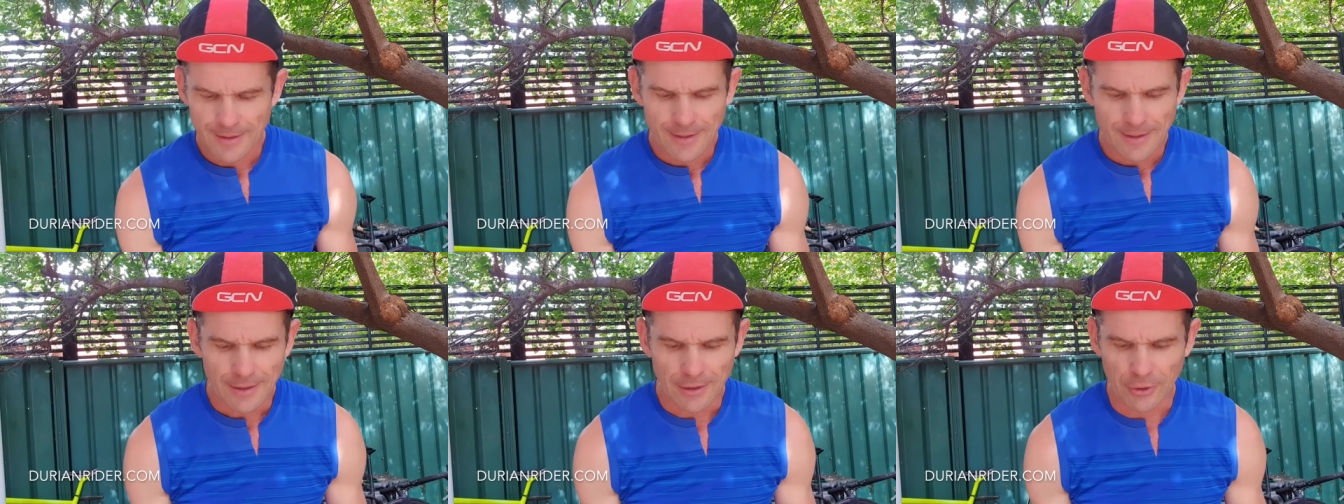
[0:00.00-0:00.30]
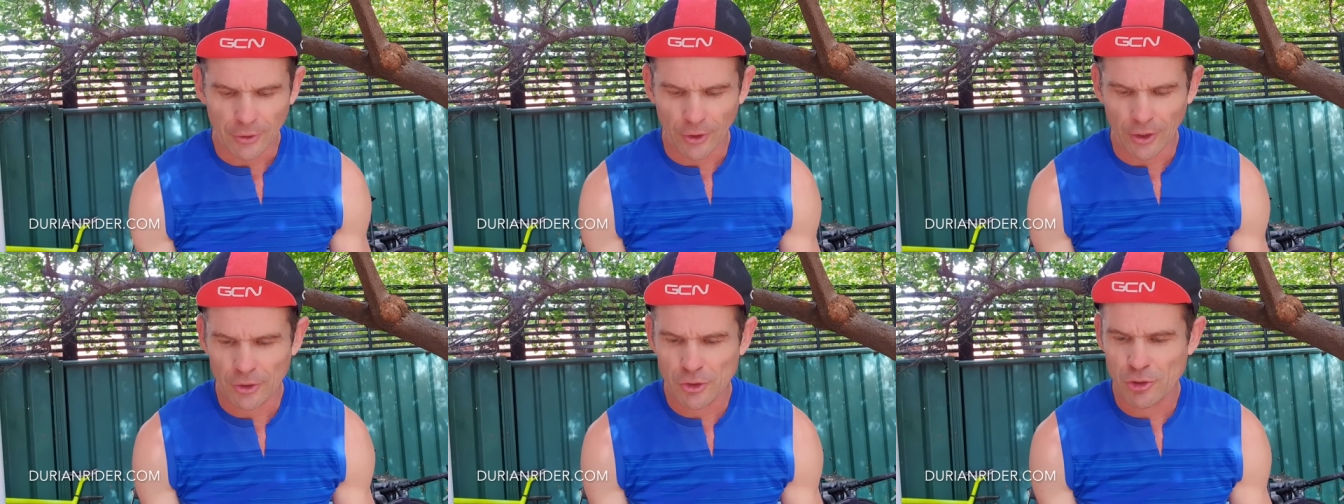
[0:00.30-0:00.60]
You
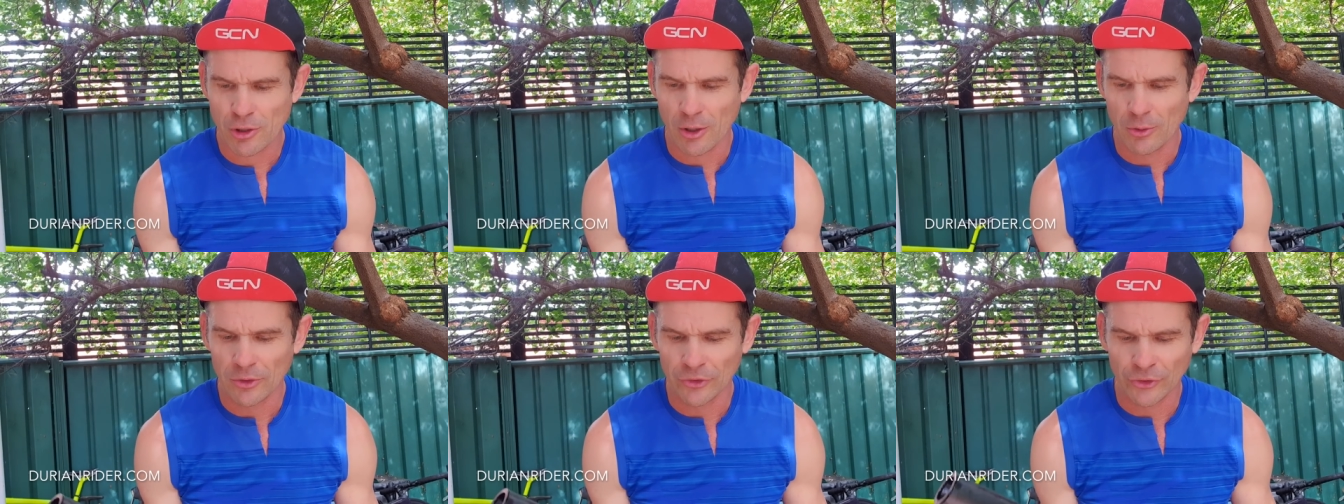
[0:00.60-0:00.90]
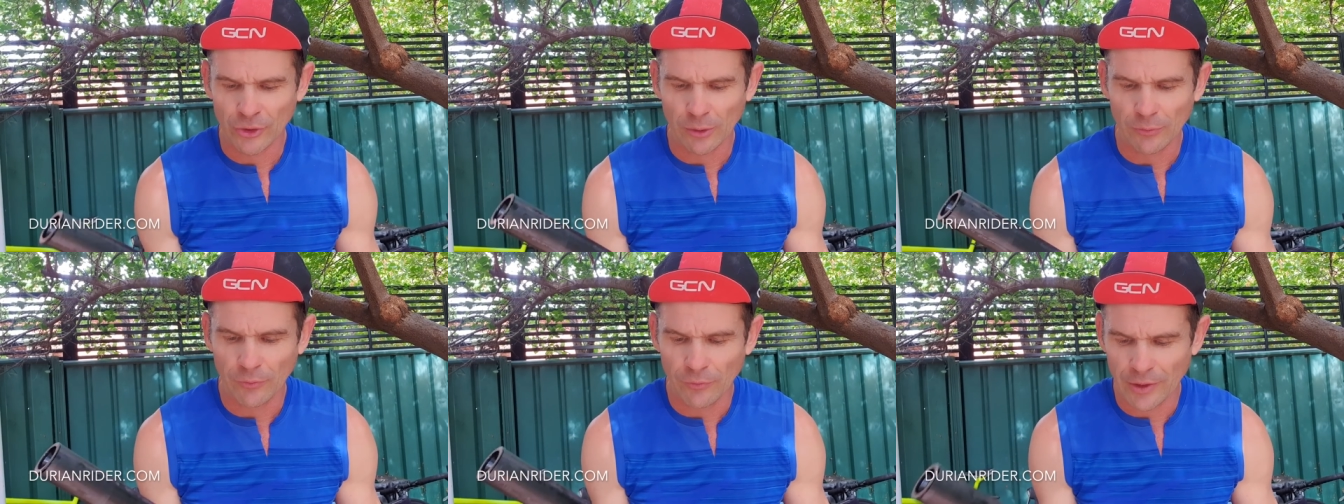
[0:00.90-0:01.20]
got to troll
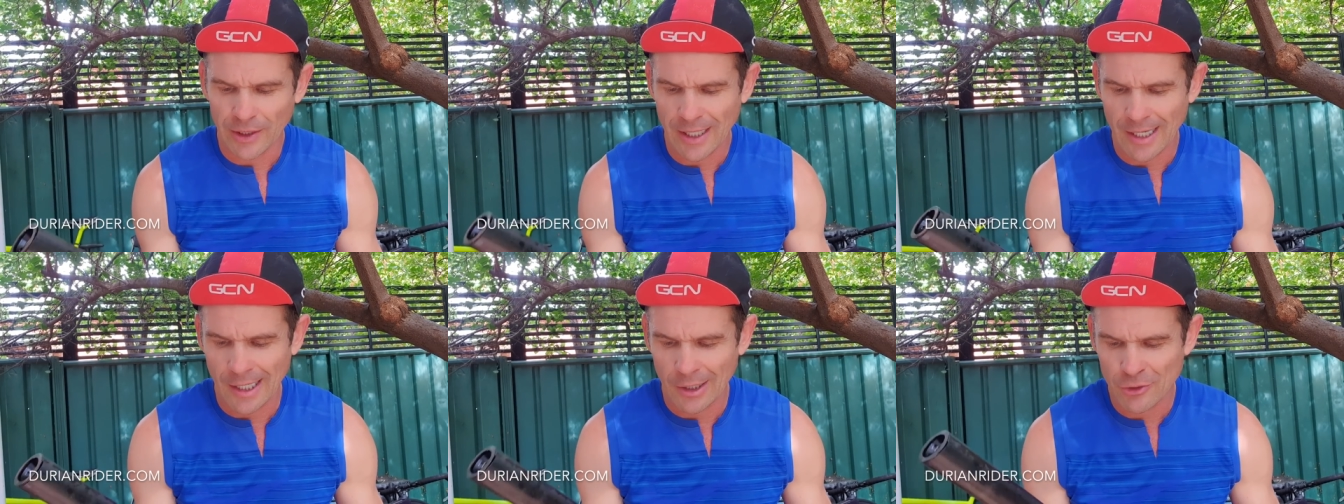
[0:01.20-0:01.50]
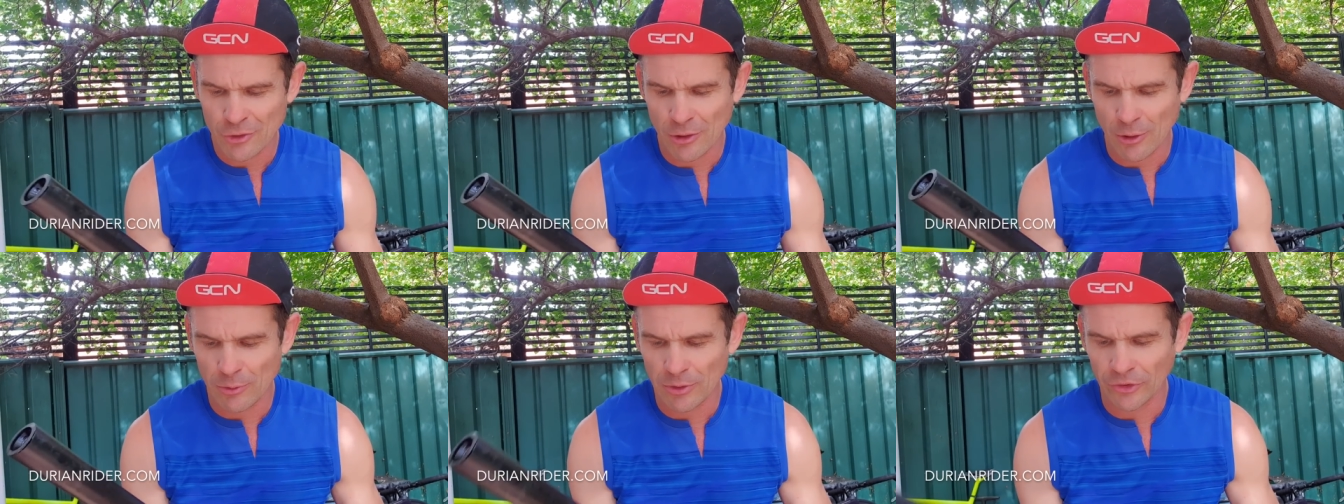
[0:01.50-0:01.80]
yourself. If you can't
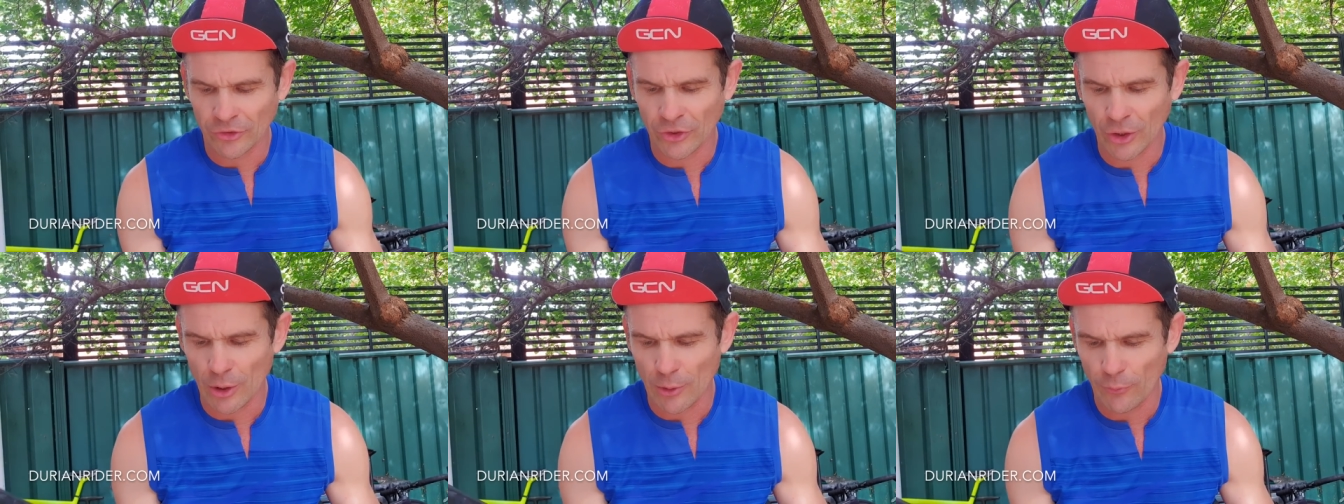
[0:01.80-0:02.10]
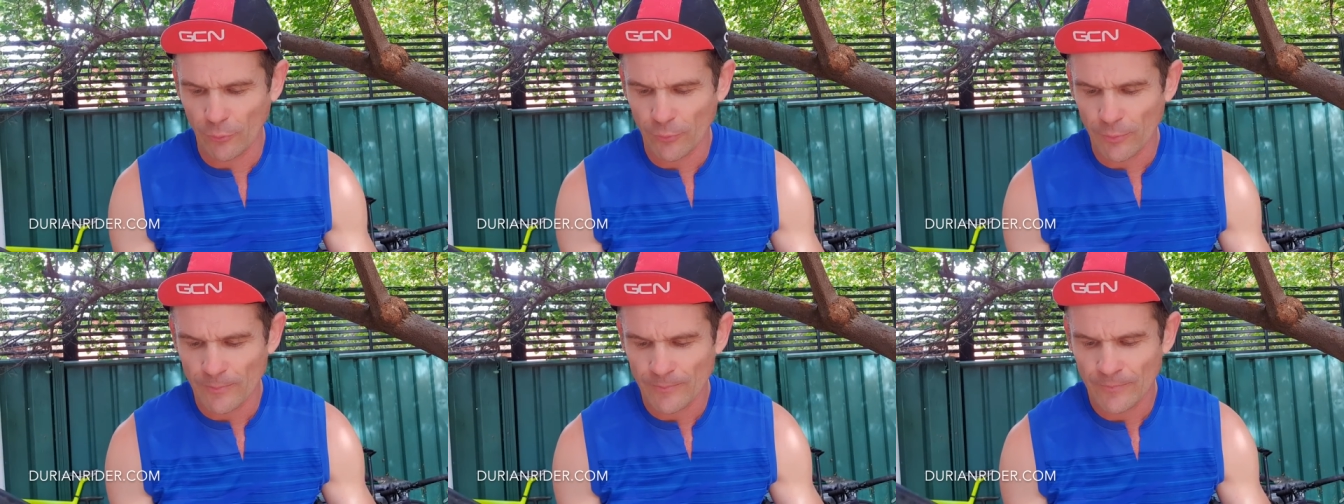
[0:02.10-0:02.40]
troll
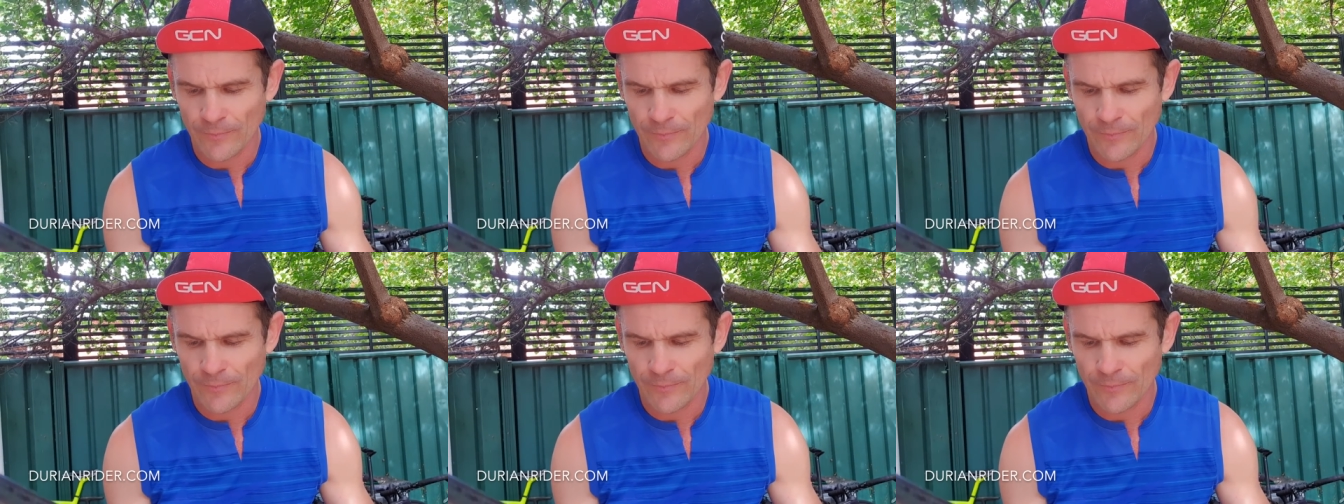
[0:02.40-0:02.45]
yourself,